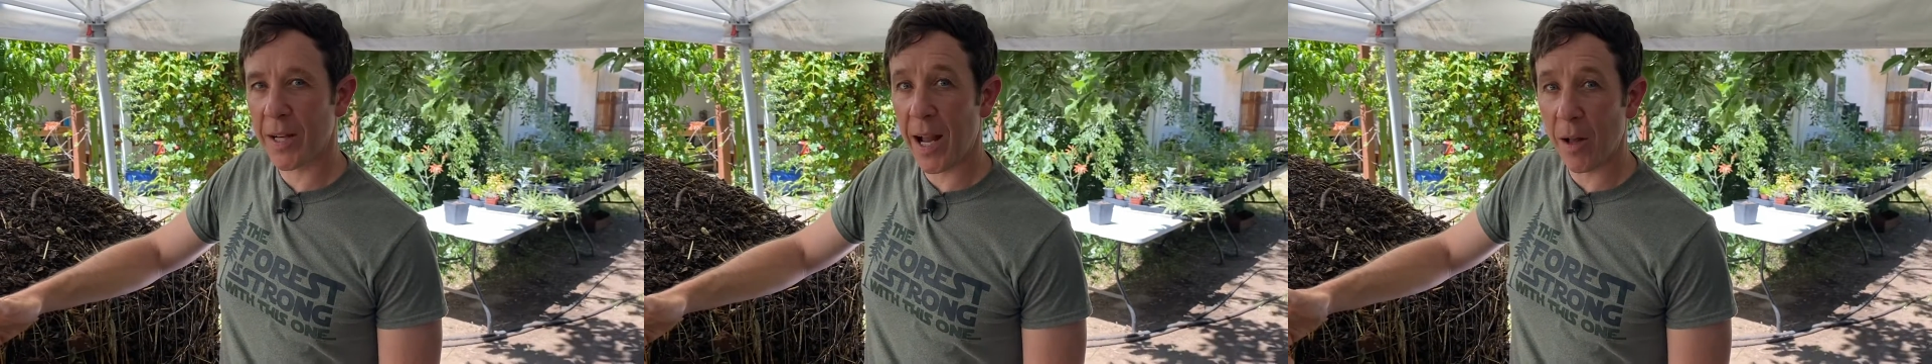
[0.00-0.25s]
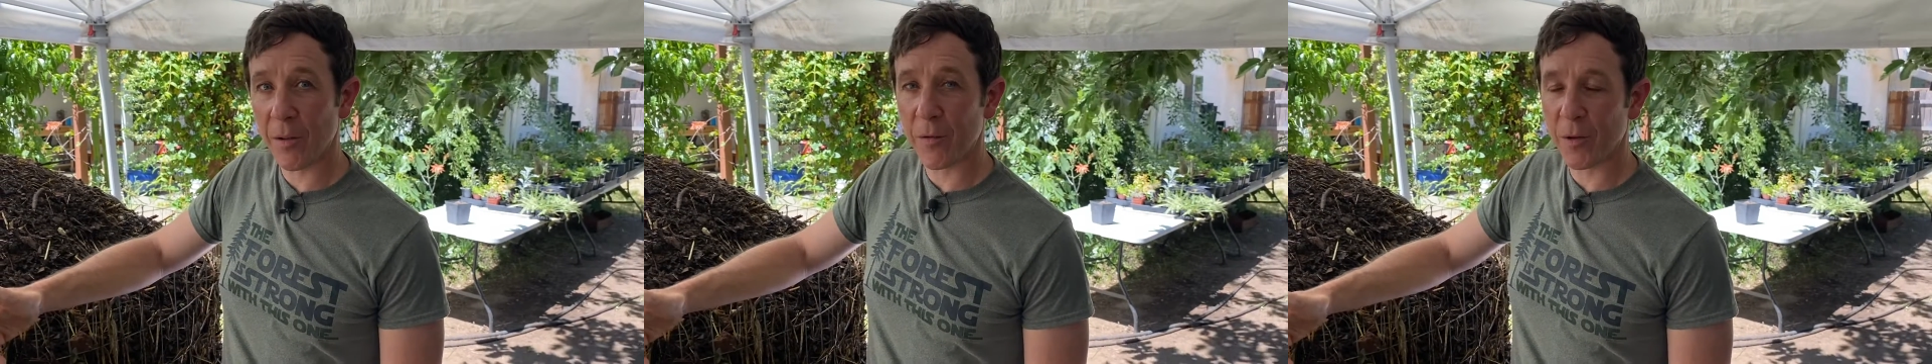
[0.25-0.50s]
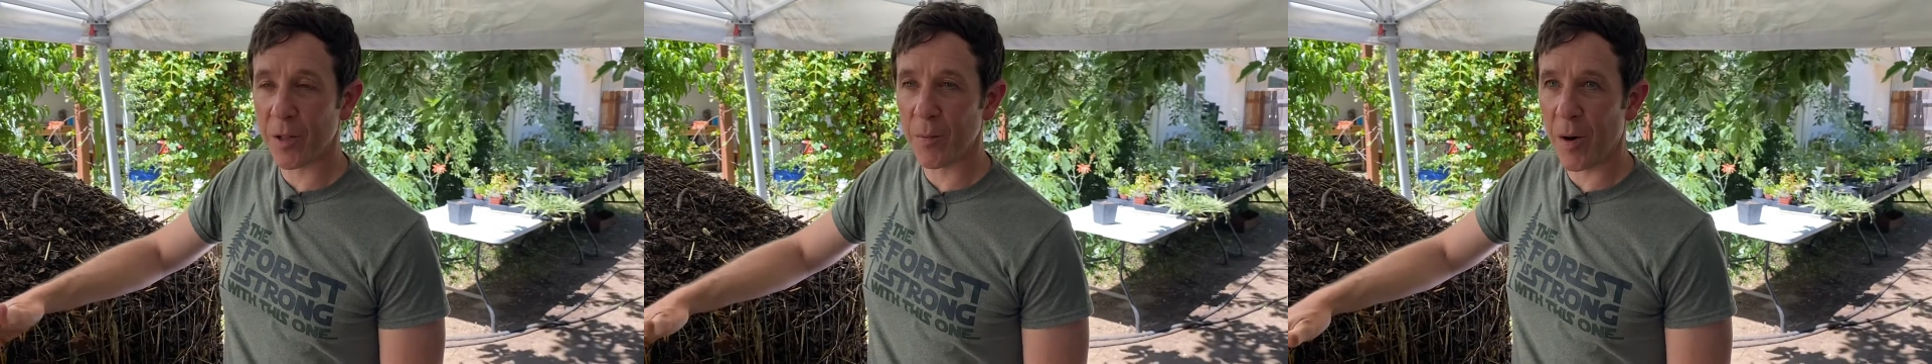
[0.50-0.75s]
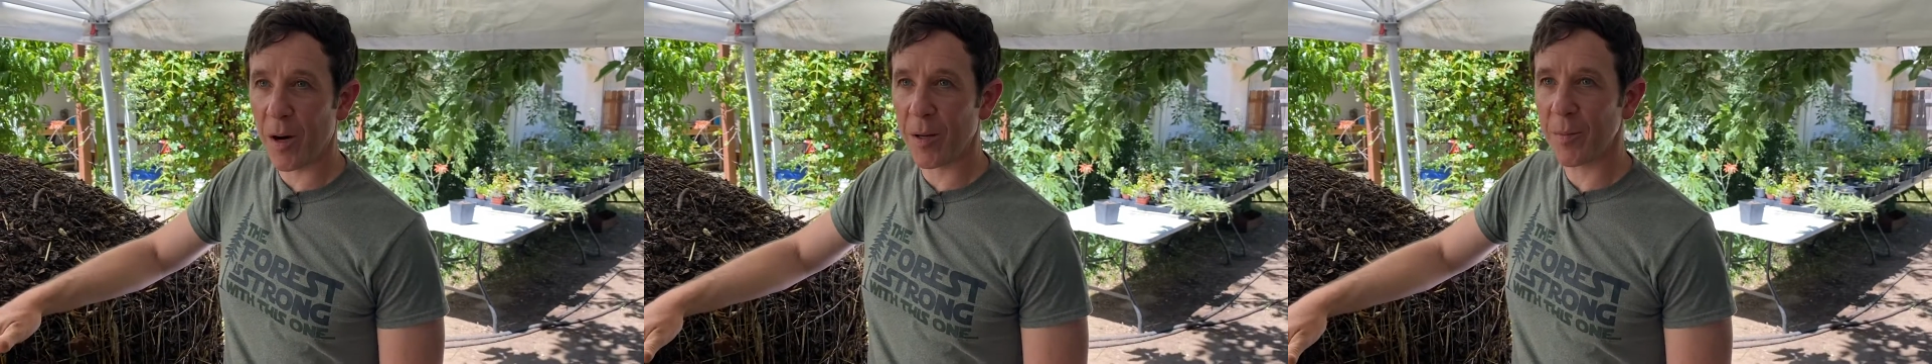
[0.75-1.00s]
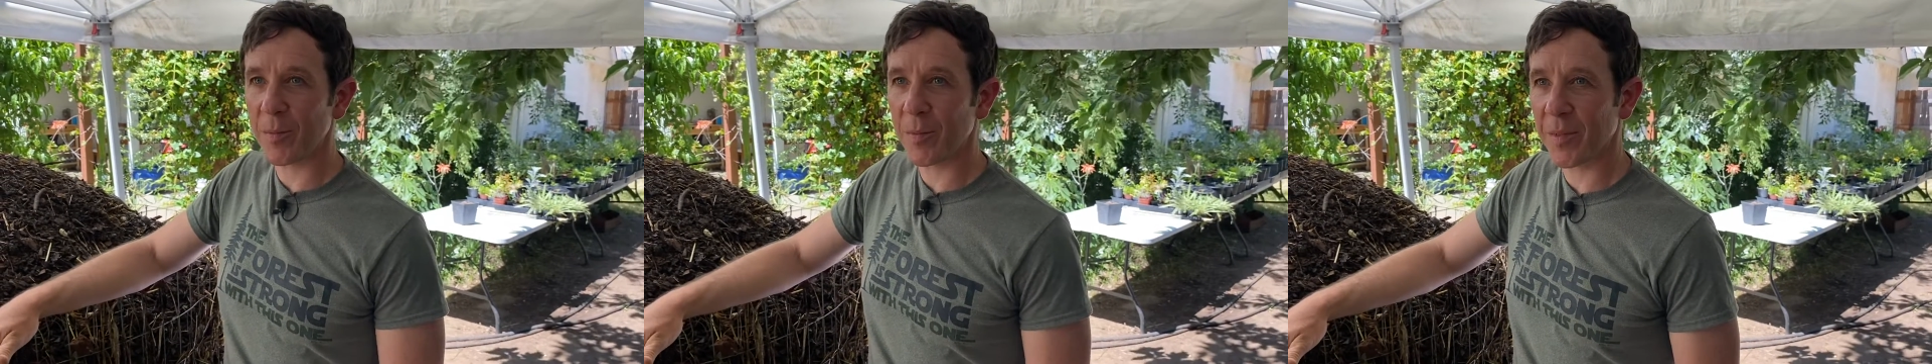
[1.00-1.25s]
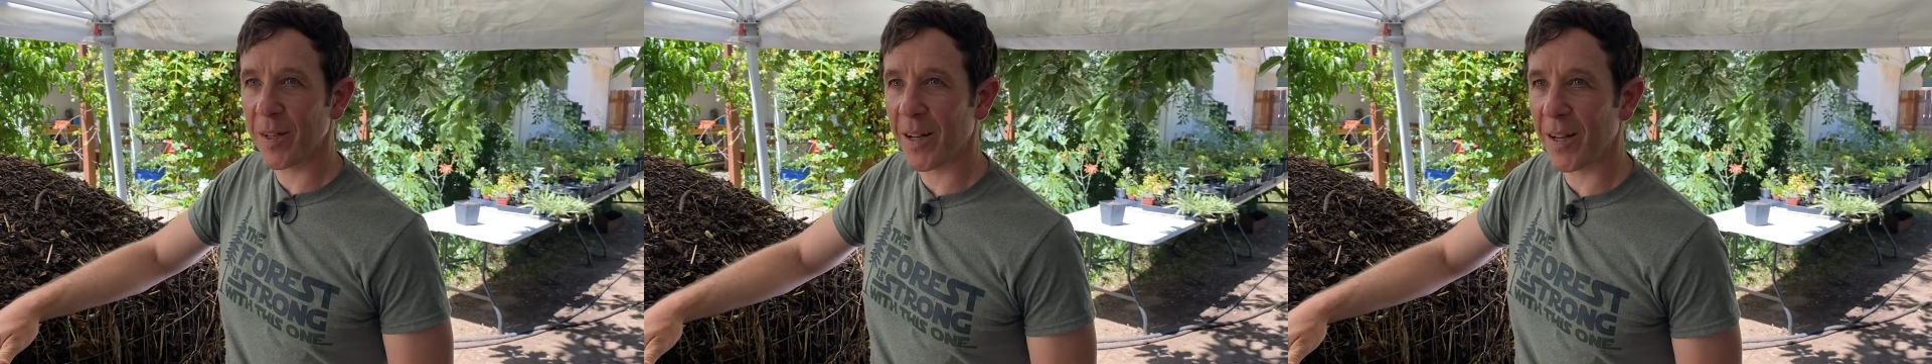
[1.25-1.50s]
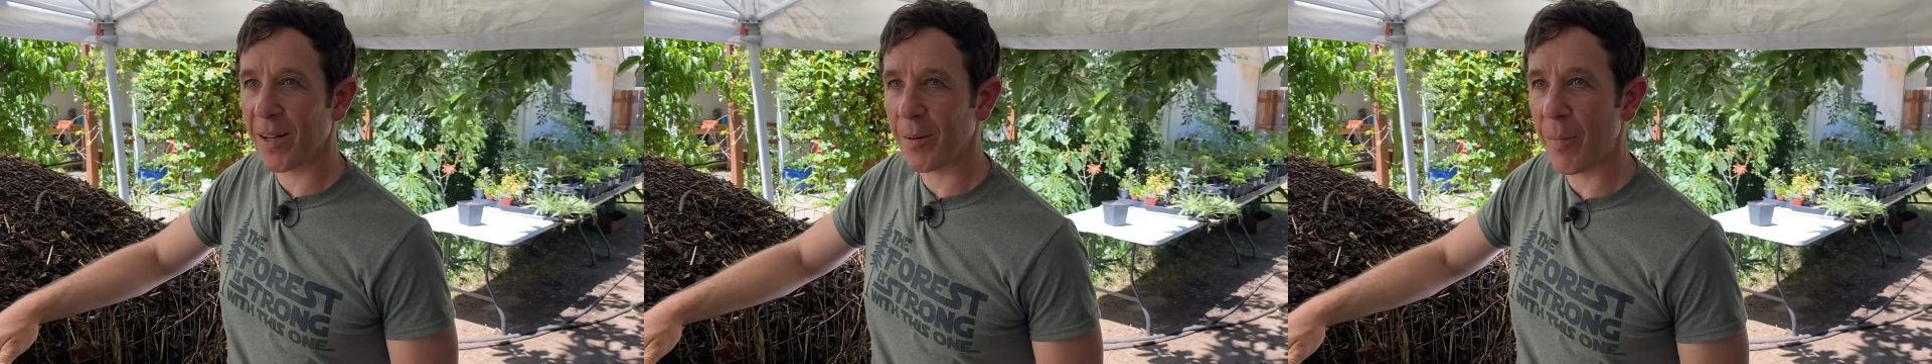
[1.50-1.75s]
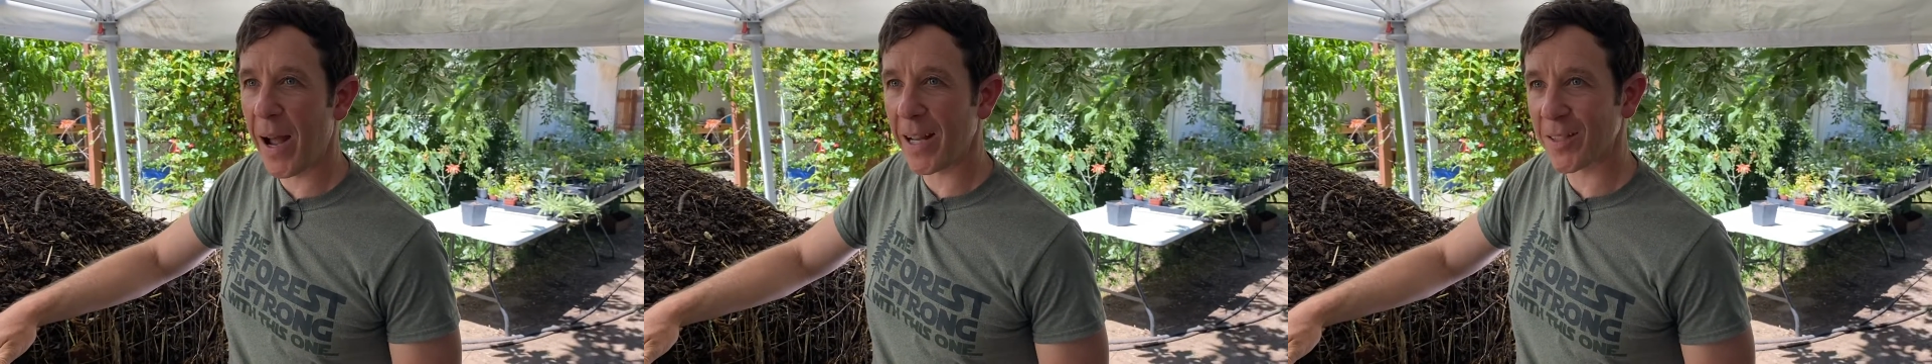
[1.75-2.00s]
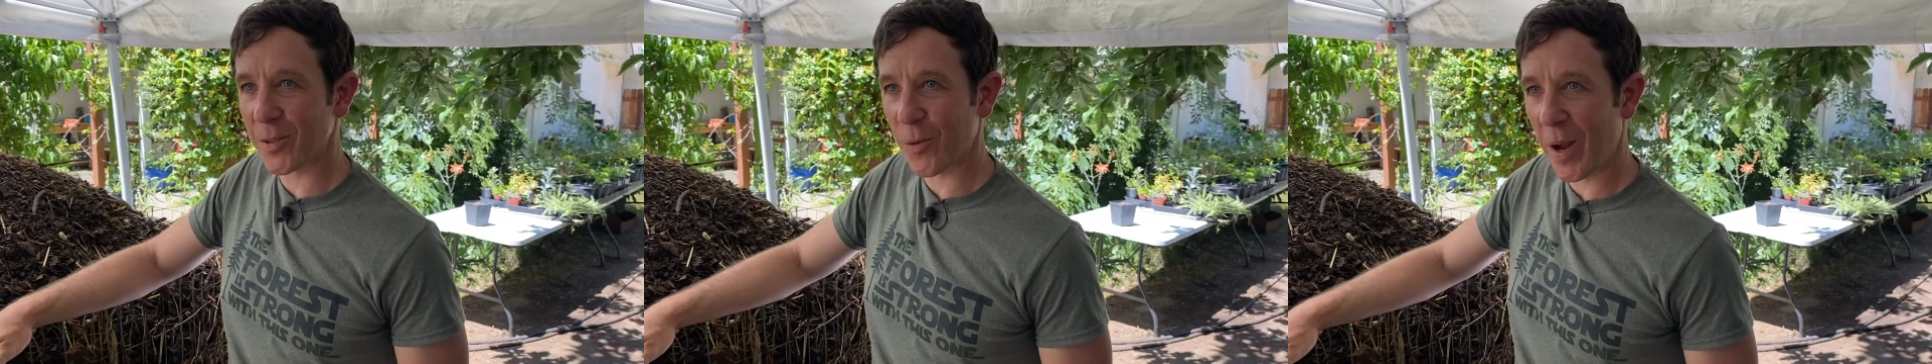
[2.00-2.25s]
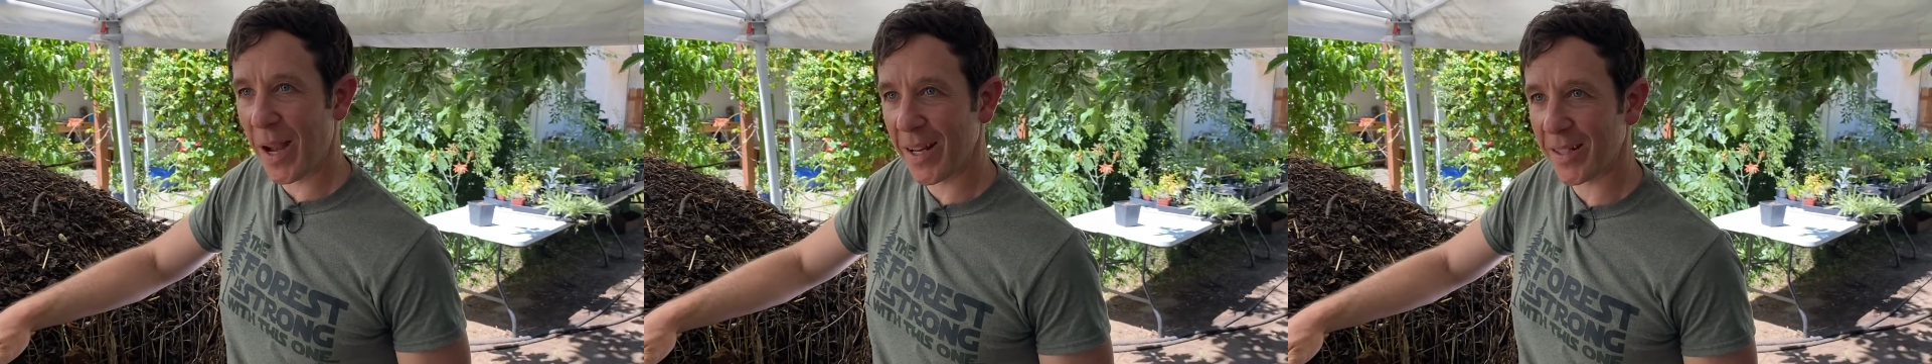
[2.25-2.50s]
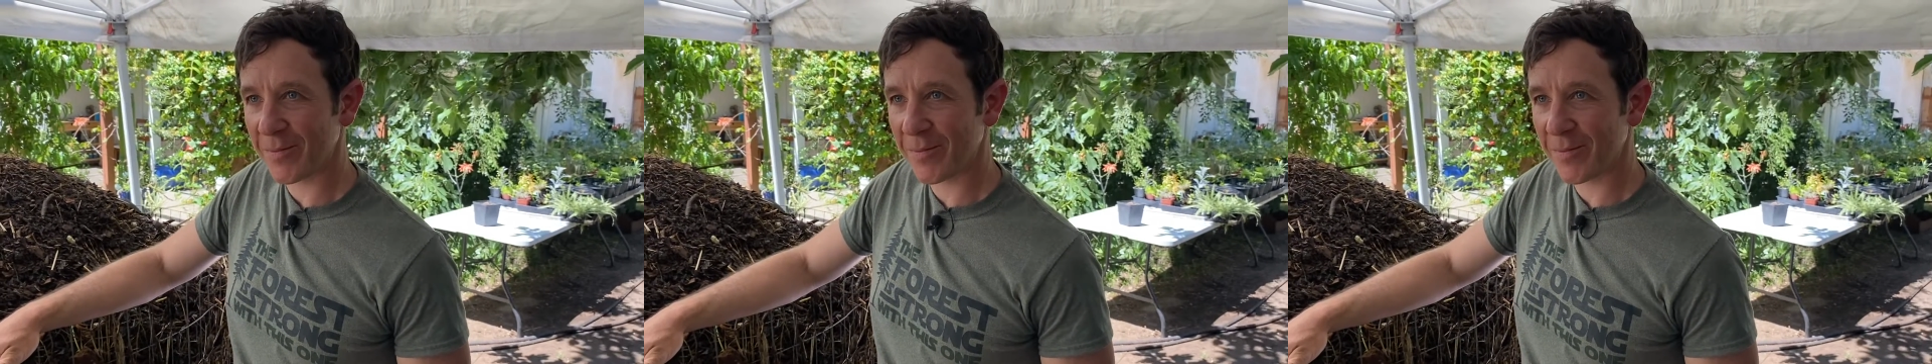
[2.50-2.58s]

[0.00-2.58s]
California mom, um, passed away.